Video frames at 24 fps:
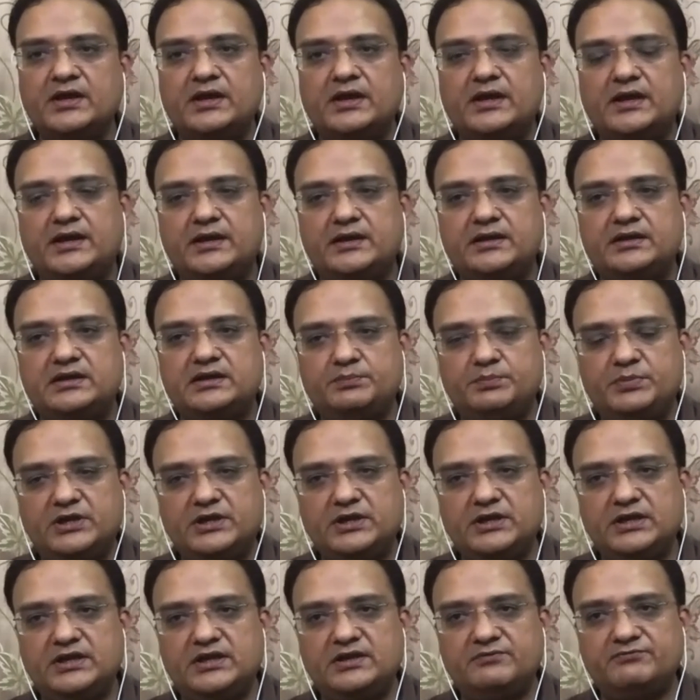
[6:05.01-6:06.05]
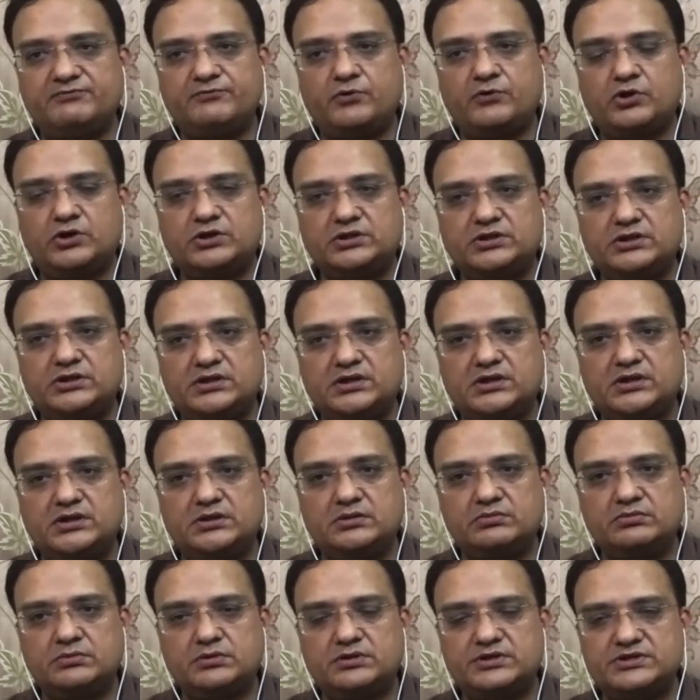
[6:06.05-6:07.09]
And typically for
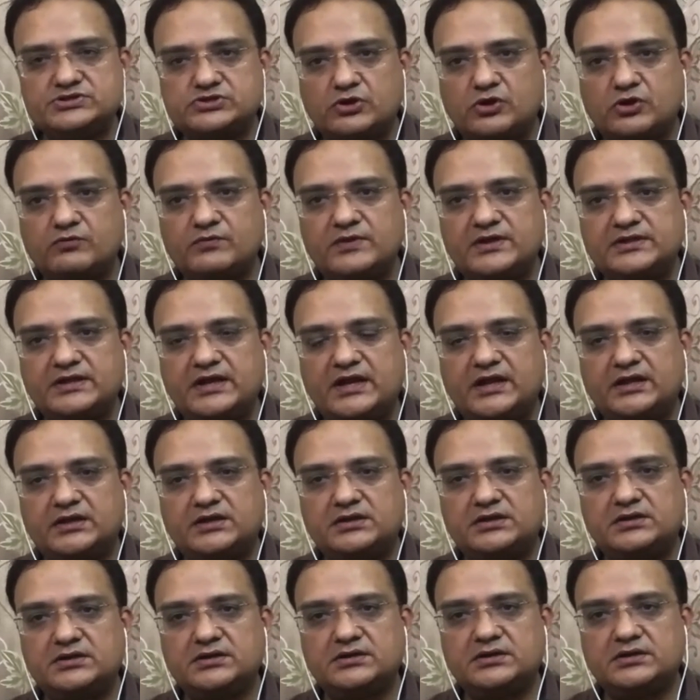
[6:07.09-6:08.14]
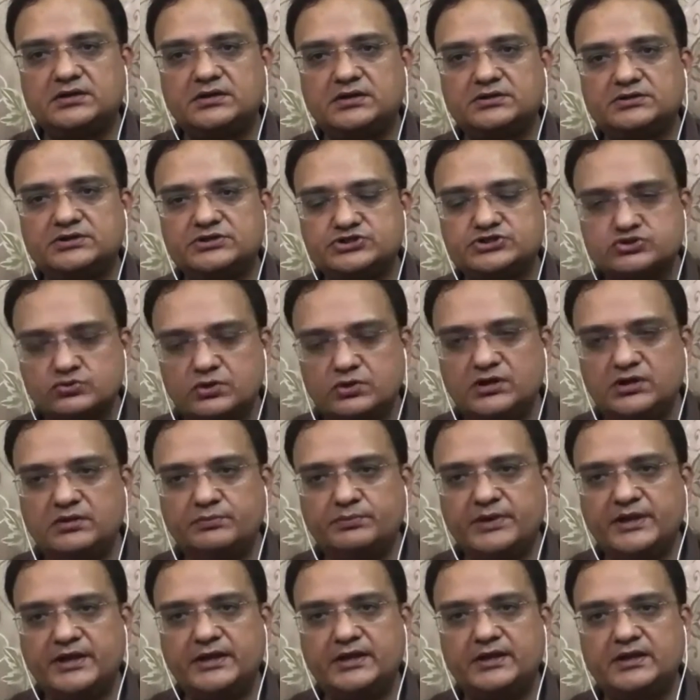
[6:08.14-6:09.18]
the resolving that the shoulder
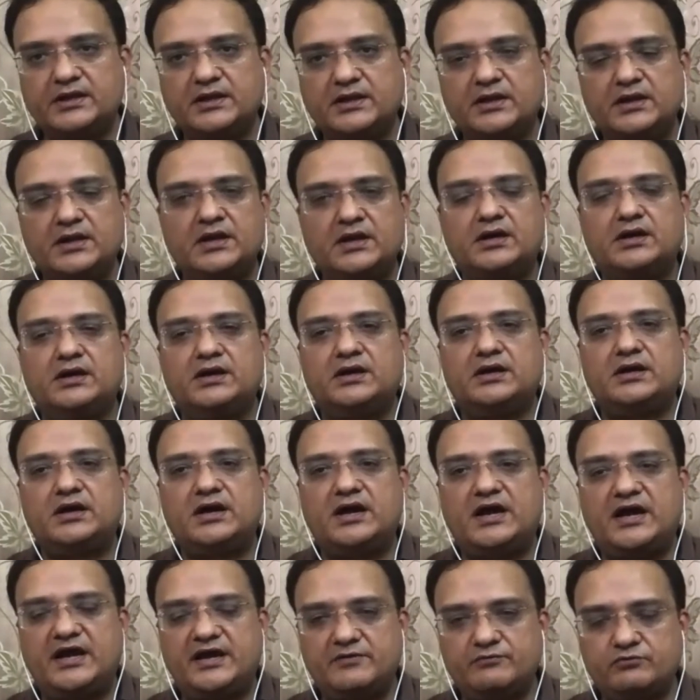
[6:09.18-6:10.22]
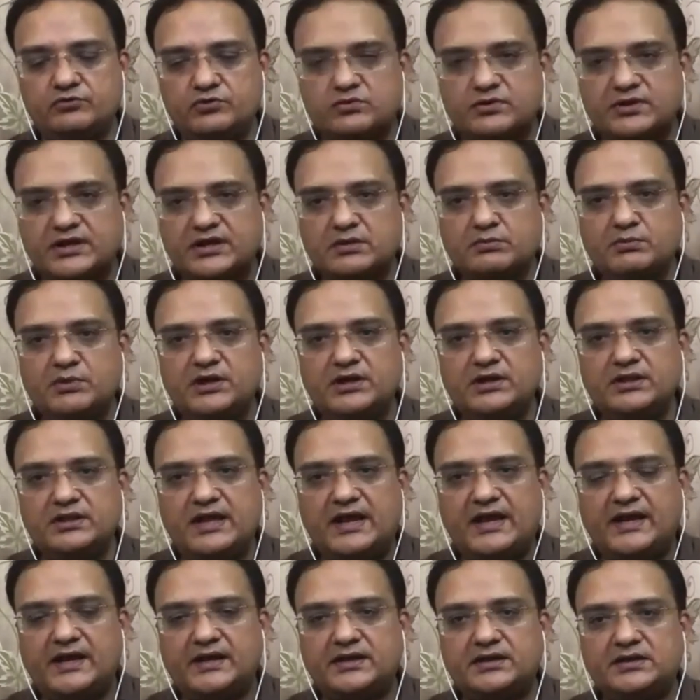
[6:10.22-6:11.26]
pain, I would recommend
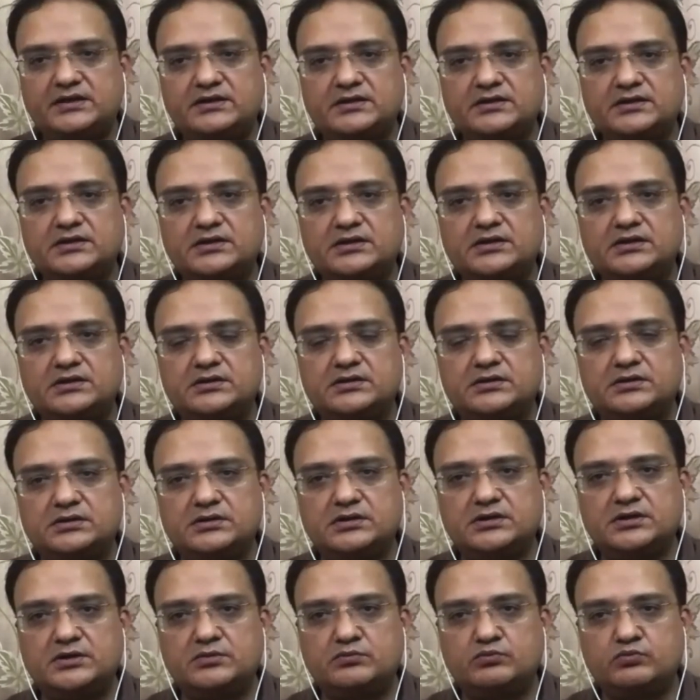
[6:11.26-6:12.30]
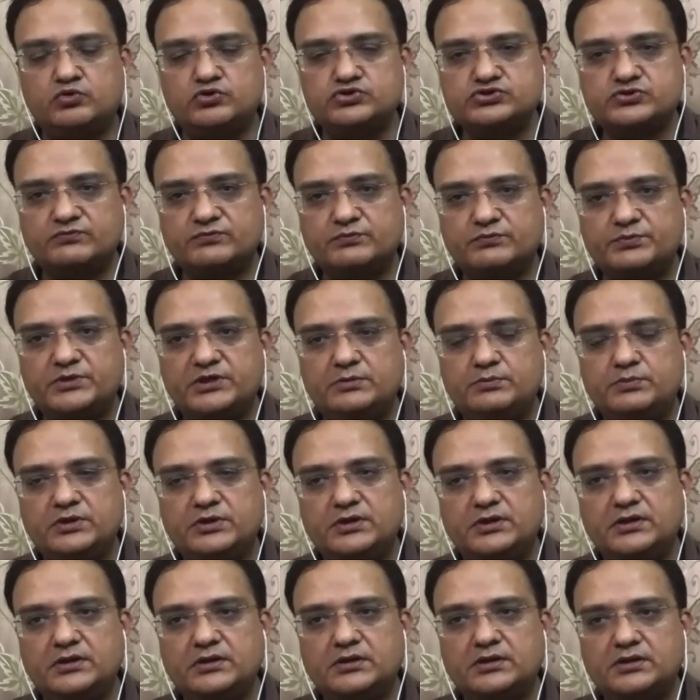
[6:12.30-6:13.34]
that most of the
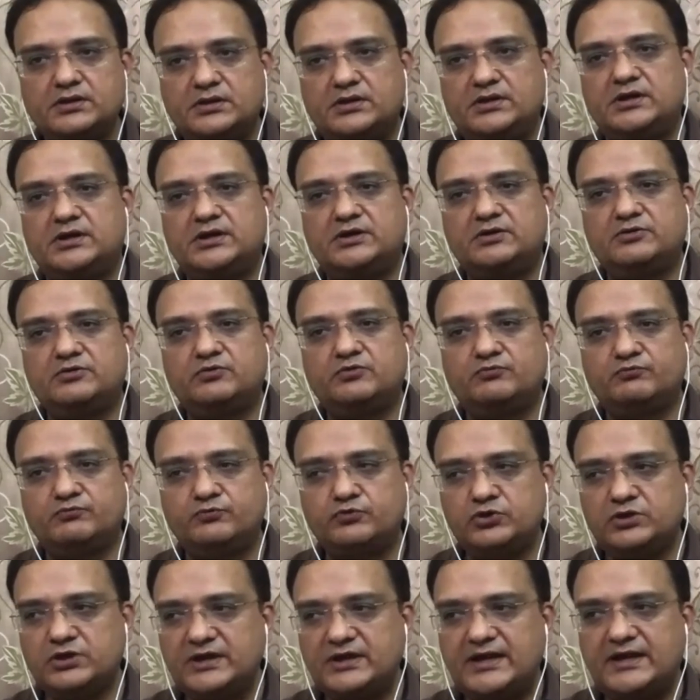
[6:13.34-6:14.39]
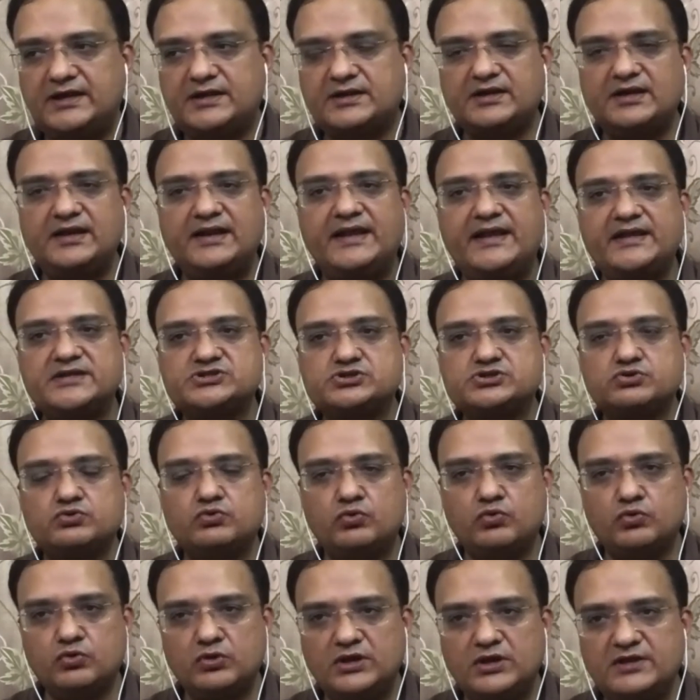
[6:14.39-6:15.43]
people would get relaxed
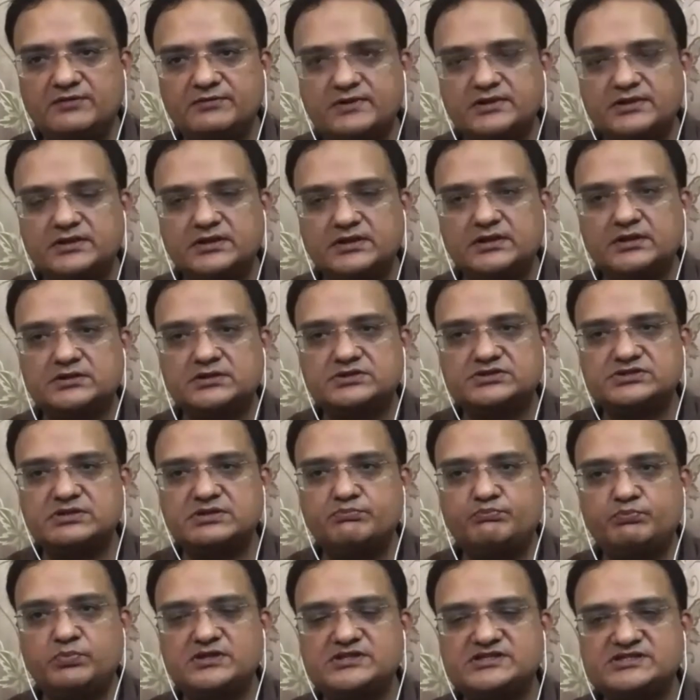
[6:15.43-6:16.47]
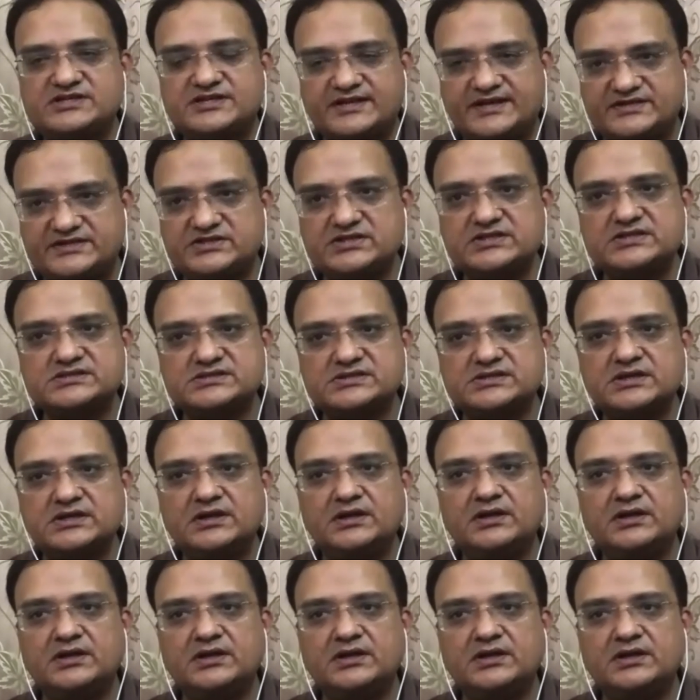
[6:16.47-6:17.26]
only with the simple stretches